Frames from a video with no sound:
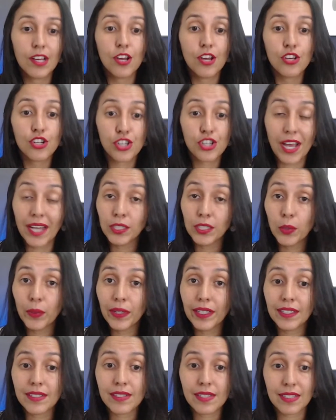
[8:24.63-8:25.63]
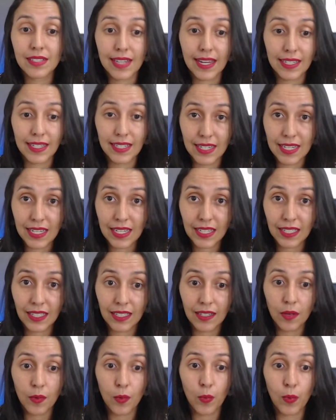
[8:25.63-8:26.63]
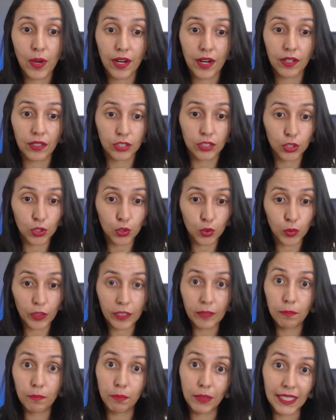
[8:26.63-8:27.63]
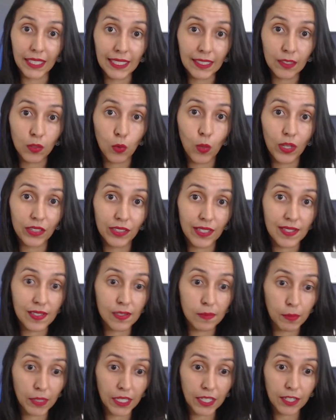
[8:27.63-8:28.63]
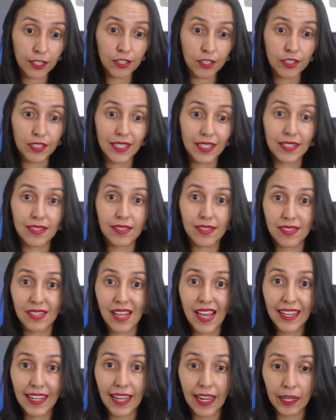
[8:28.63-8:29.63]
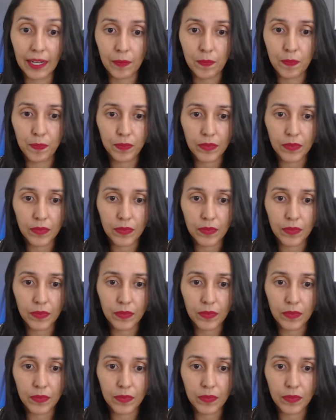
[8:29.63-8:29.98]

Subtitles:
Shadowing is a technique where you repeat what the speaker is saying.